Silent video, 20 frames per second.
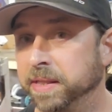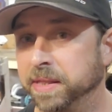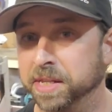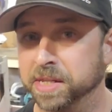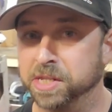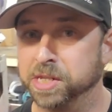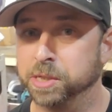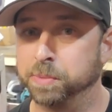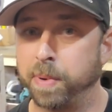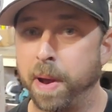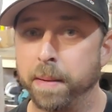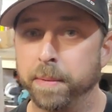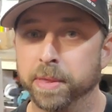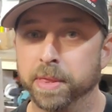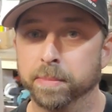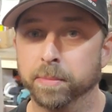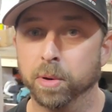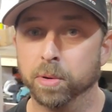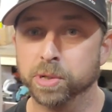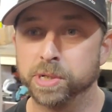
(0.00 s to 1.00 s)
This is probably
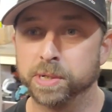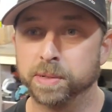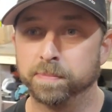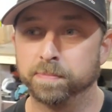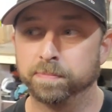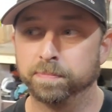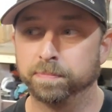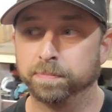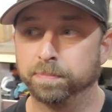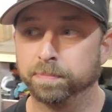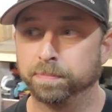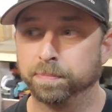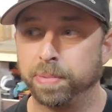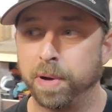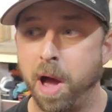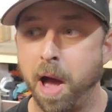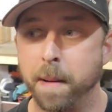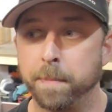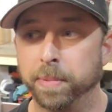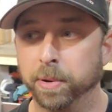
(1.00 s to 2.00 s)
the most
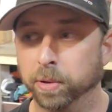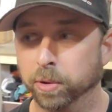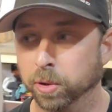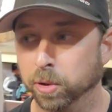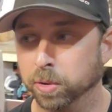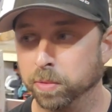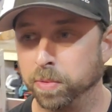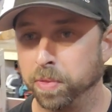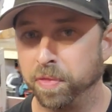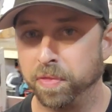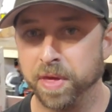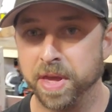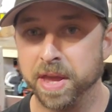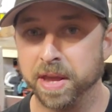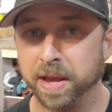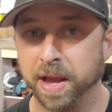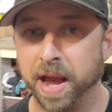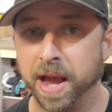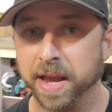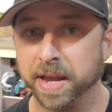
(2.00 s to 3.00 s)
popular
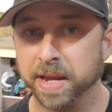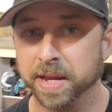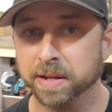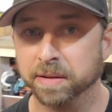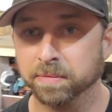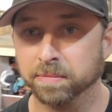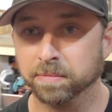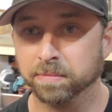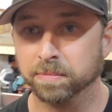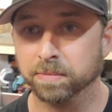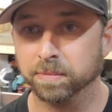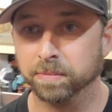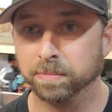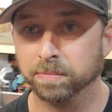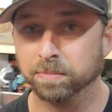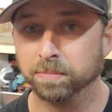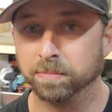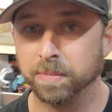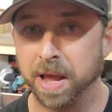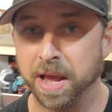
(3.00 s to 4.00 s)
thing I get
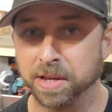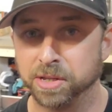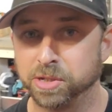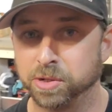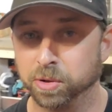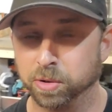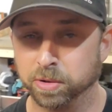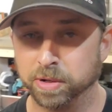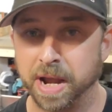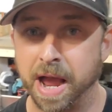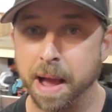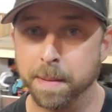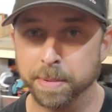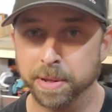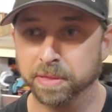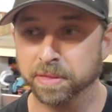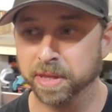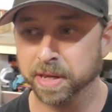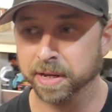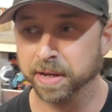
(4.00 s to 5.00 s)
asked, or
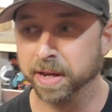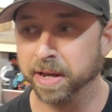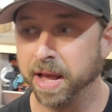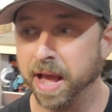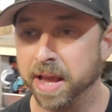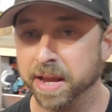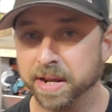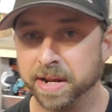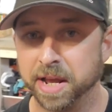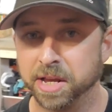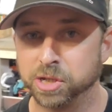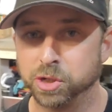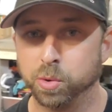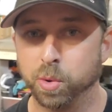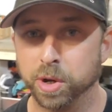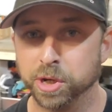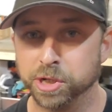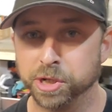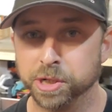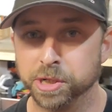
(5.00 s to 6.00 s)
common thing I get asked
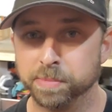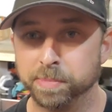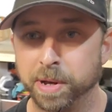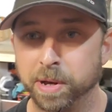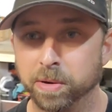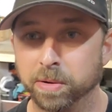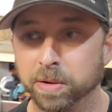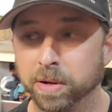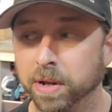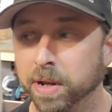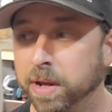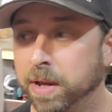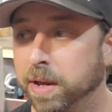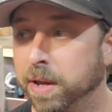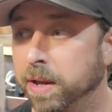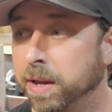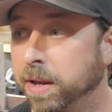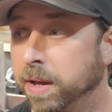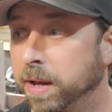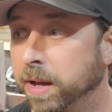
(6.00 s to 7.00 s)
questions about,
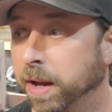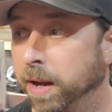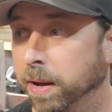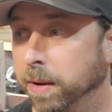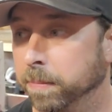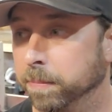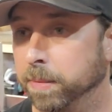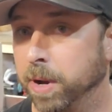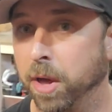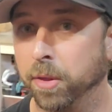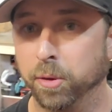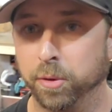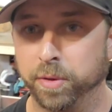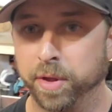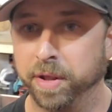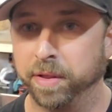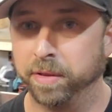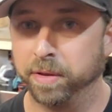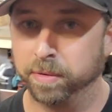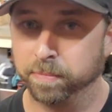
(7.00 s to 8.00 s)
other
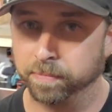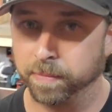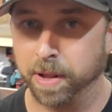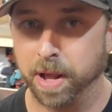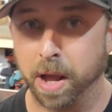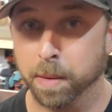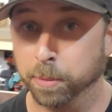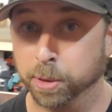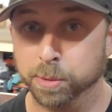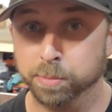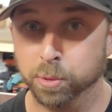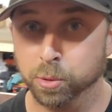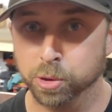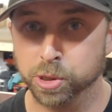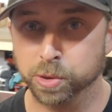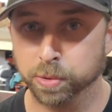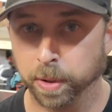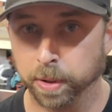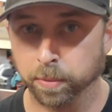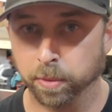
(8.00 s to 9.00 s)
than how much
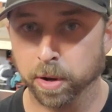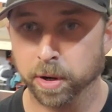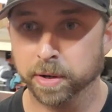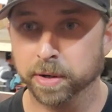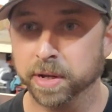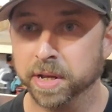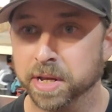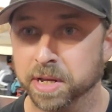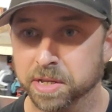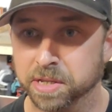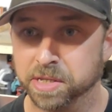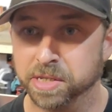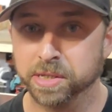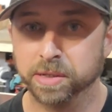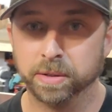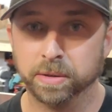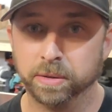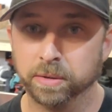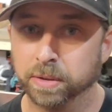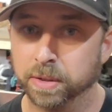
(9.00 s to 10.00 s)
boost do I run,
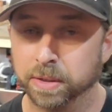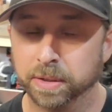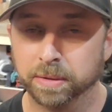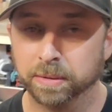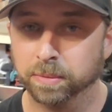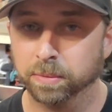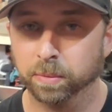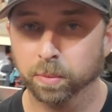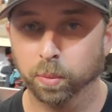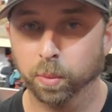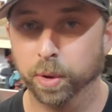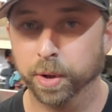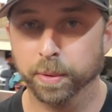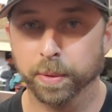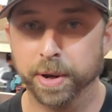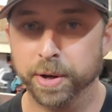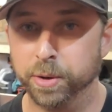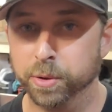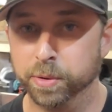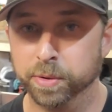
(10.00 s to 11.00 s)
is what
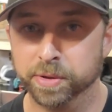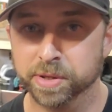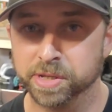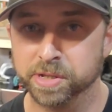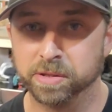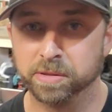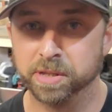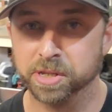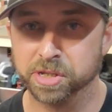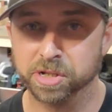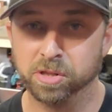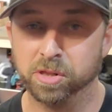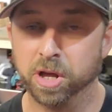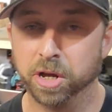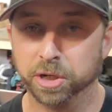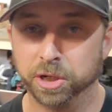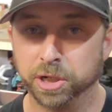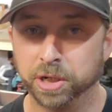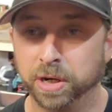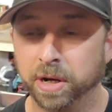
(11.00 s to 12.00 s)
do I do to this
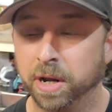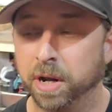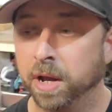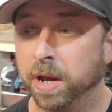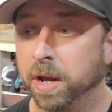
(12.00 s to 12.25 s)
clutch?